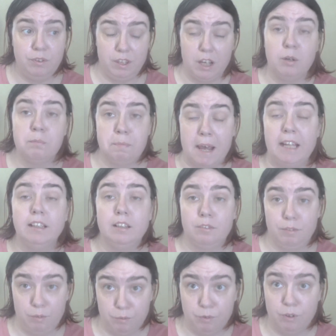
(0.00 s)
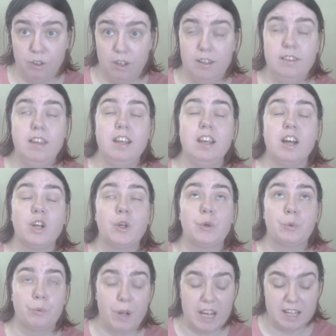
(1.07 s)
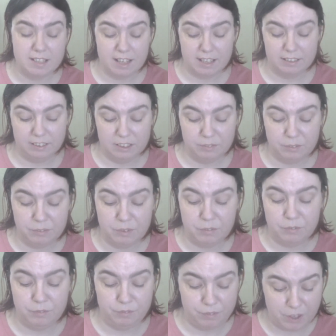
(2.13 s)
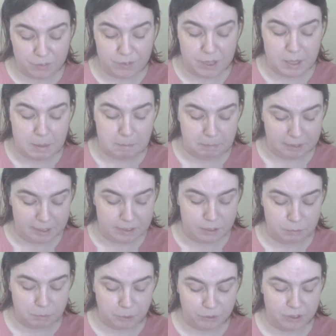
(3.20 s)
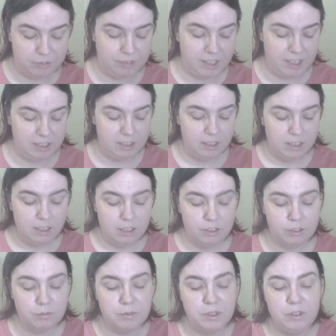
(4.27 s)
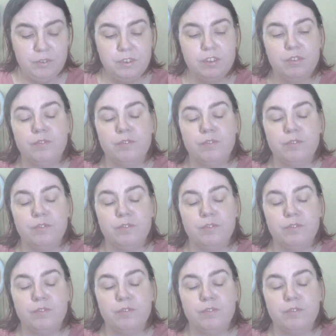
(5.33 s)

e.l.f. palettes before. They are great. I love them. They're very blendable, I think. So I'm going to use this